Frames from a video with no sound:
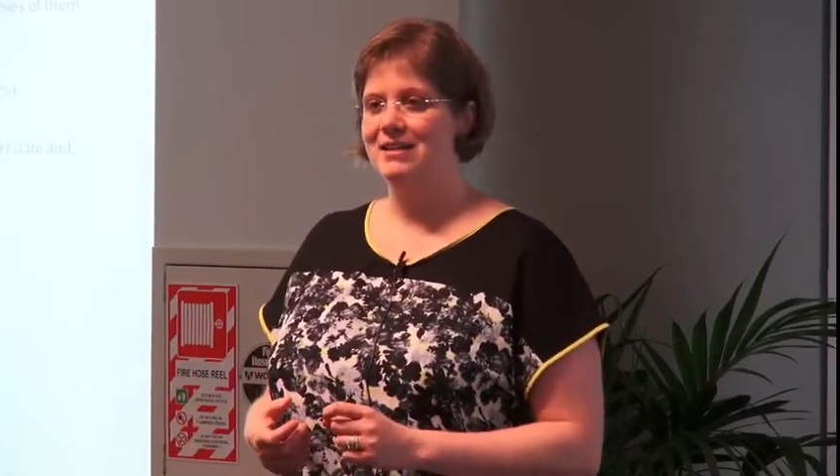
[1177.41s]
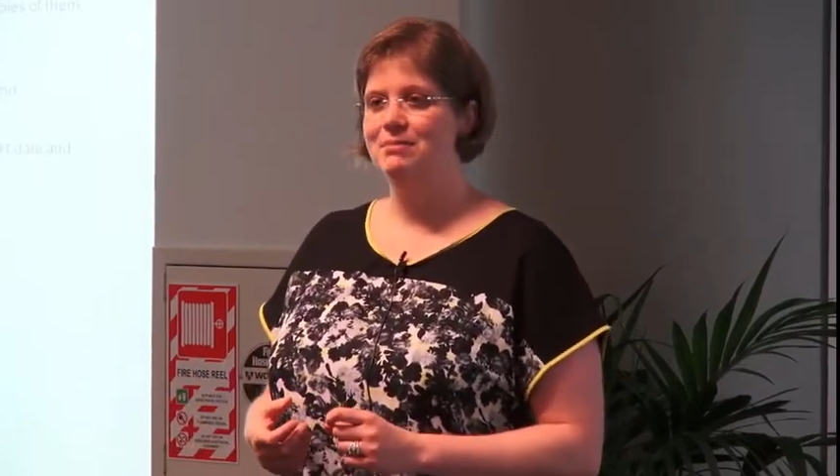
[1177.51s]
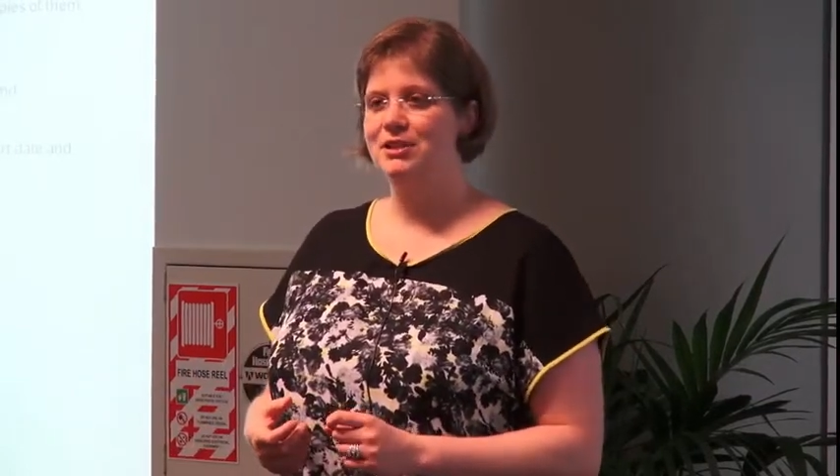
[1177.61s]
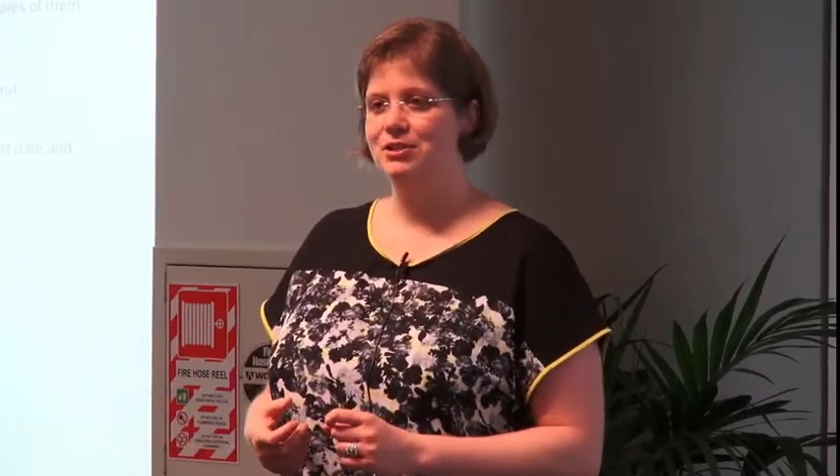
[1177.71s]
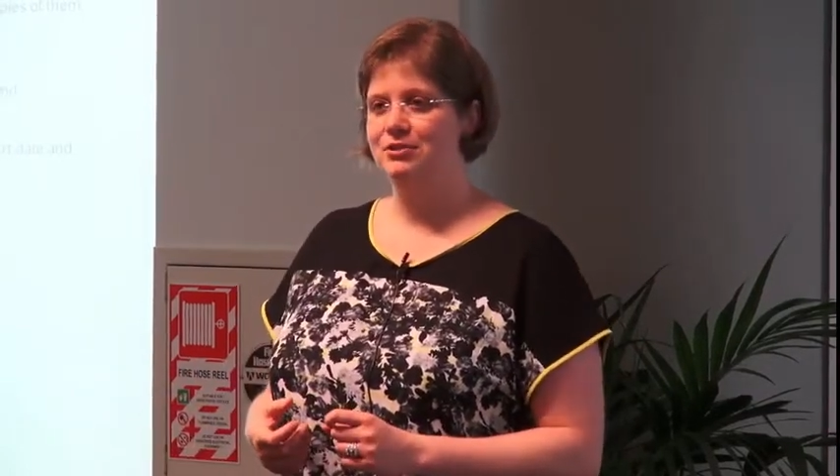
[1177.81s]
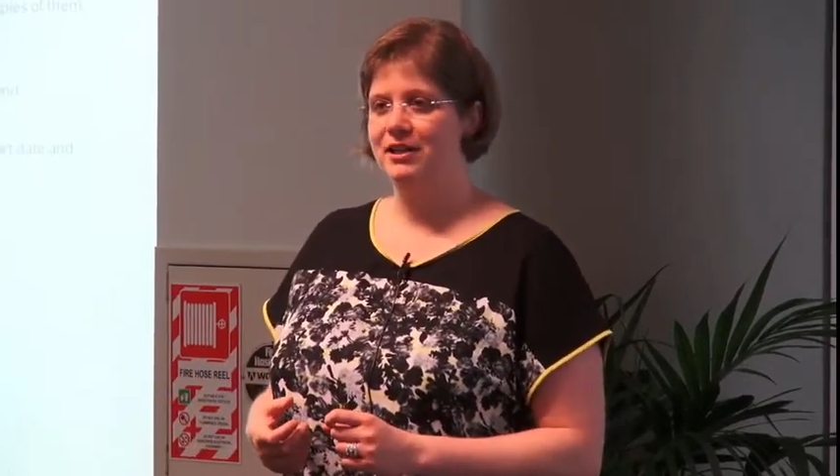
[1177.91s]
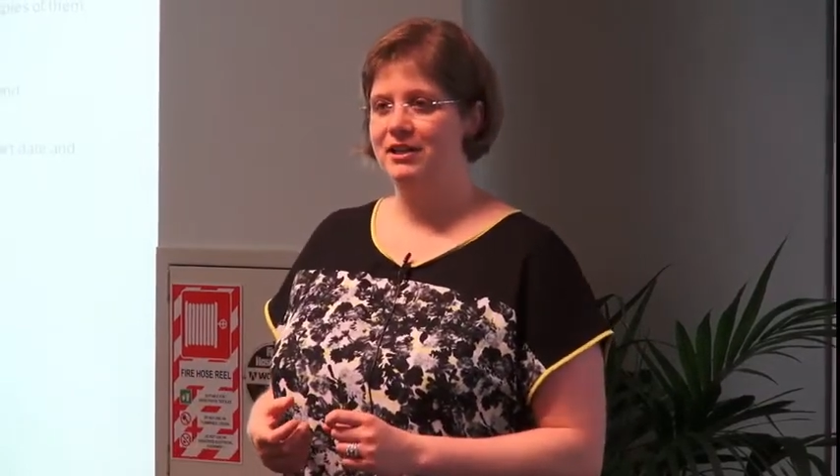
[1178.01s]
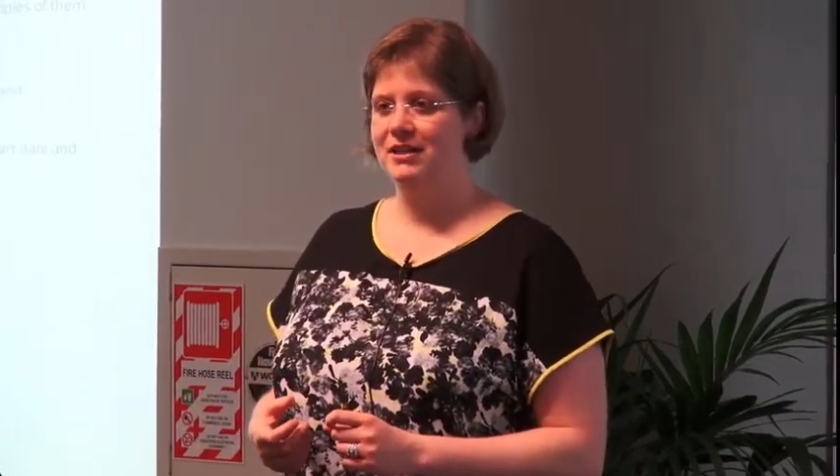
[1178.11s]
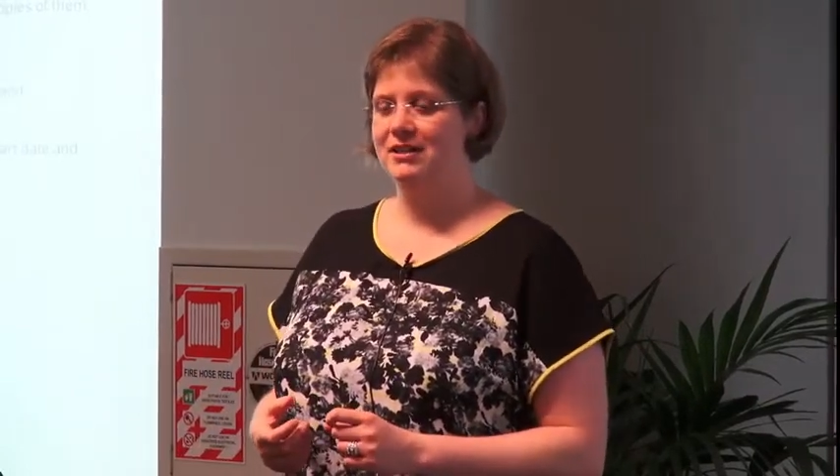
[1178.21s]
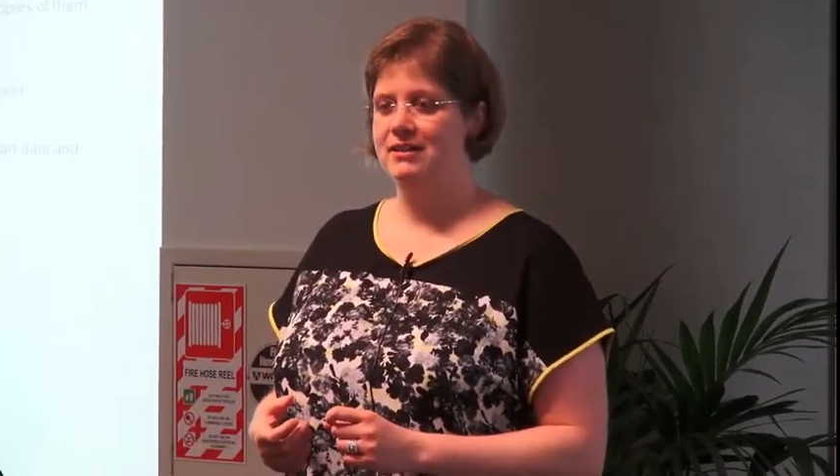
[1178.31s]
administrator
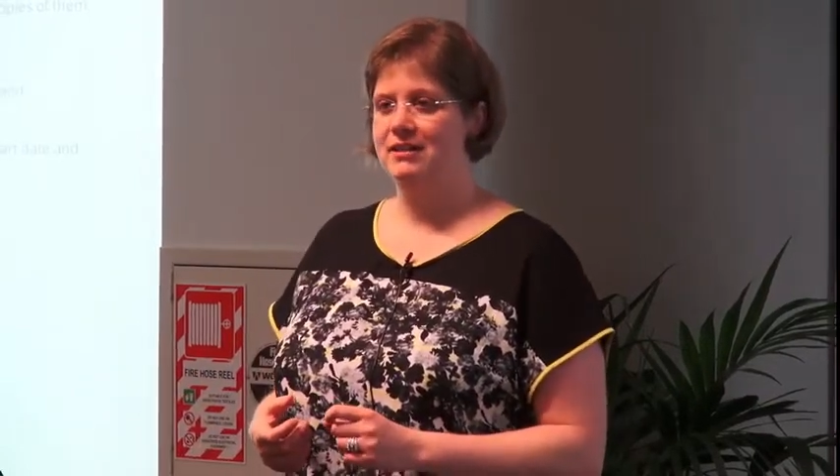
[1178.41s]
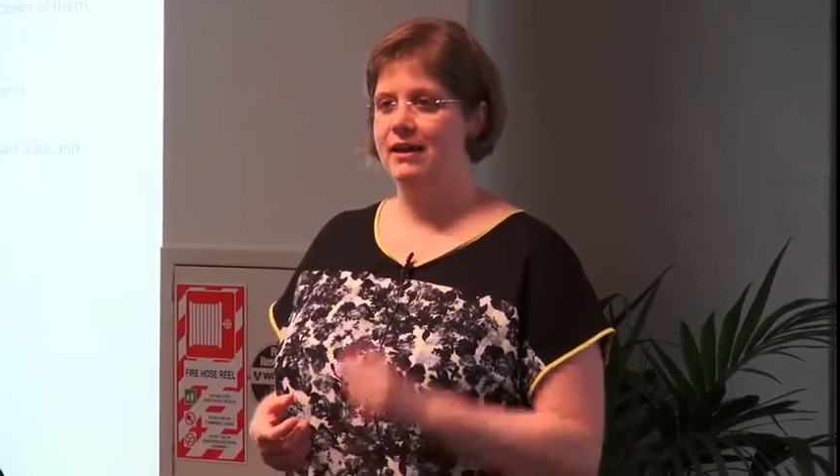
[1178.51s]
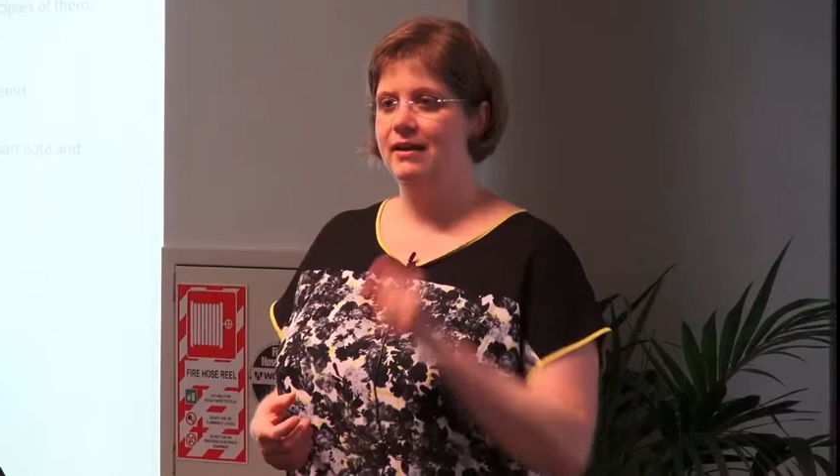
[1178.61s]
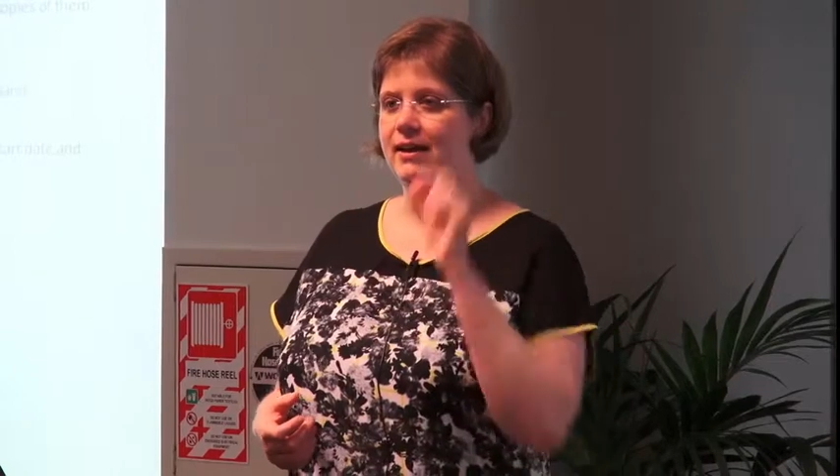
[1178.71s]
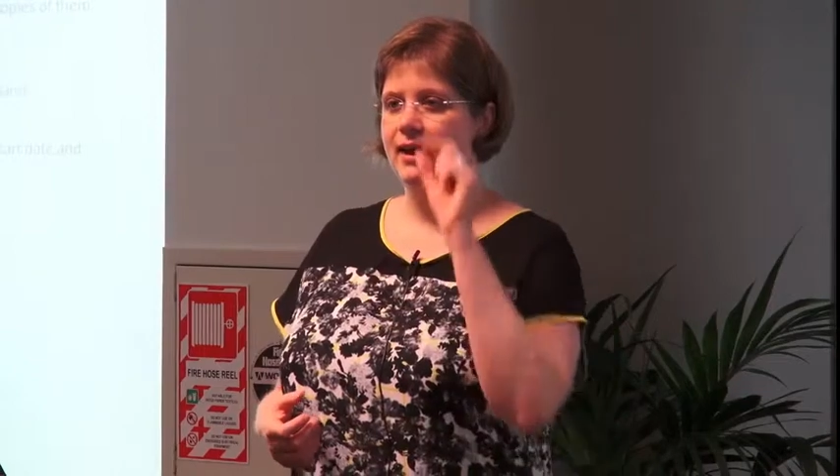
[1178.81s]
can say